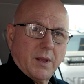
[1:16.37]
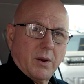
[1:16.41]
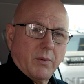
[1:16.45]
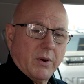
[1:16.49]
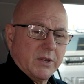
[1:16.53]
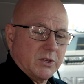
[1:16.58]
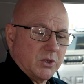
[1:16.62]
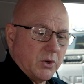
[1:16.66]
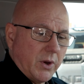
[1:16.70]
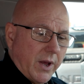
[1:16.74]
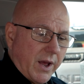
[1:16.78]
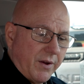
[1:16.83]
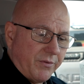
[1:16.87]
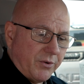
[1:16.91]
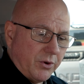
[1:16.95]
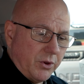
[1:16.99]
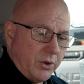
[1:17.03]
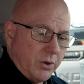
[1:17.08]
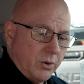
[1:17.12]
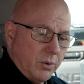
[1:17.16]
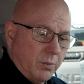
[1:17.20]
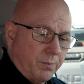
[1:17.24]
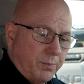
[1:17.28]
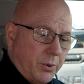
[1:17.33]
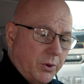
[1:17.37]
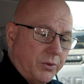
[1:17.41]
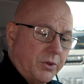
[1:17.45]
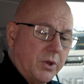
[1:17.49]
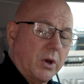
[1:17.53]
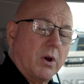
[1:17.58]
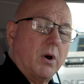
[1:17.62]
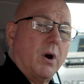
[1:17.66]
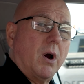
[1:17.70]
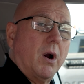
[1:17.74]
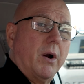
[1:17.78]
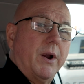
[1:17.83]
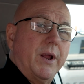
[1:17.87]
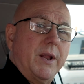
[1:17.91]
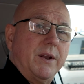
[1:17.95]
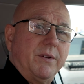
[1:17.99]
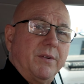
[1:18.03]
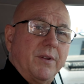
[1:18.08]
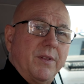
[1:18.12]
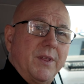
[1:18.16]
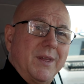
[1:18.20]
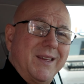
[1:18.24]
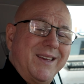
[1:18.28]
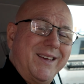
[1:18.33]
All right, so after you put the car
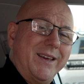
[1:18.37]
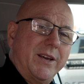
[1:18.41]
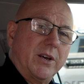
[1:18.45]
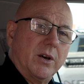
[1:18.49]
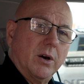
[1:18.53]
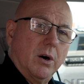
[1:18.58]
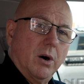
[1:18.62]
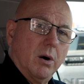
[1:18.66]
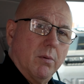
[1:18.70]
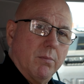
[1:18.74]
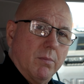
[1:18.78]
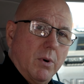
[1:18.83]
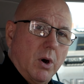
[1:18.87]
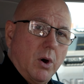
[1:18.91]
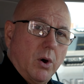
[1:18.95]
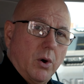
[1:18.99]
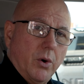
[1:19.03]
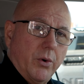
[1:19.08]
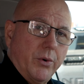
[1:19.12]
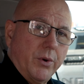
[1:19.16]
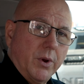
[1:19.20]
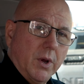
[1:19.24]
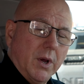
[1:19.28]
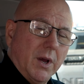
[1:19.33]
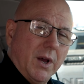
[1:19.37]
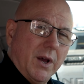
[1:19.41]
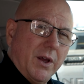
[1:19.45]
into the eco mode,